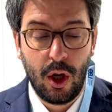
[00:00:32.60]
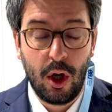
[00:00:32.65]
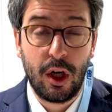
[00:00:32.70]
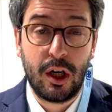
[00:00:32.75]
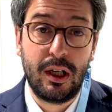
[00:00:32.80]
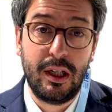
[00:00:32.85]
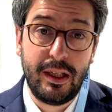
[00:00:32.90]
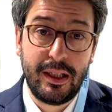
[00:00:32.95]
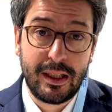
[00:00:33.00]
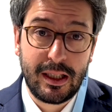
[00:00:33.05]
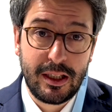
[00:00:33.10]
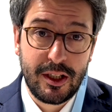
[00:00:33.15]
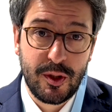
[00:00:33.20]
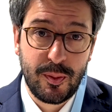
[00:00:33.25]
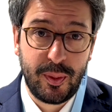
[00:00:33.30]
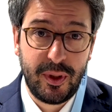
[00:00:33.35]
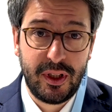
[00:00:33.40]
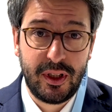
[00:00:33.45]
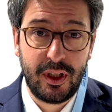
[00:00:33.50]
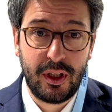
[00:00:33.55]
clinically
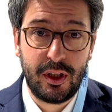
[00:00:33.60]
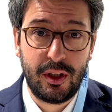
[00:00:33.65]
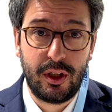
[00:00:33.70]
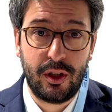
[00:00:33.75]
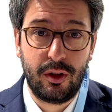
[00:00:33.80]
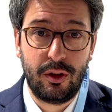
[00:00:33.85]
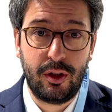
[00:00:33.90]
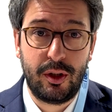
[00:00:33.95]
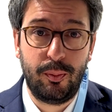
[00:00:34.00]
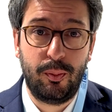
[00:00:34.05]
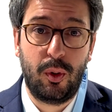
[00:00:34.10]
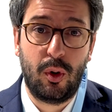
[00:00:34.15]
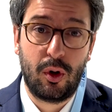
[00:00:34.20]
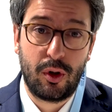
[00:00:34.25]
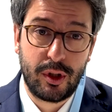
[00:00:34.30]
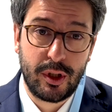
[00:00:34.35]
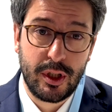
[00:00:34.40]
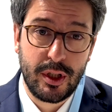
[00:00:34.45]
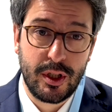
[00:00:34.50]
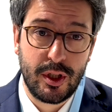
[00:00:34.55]
speaking, the
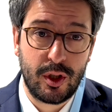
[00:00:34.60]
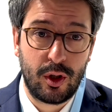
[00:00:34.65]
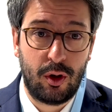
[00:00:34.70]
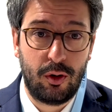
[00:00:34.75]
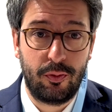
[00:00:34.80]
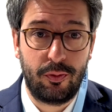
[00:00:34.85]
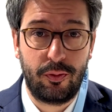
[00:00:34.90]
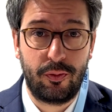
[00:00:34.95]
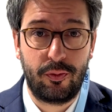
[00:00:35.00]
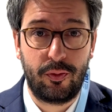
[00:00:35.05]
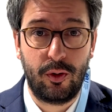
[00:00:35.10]
importance of,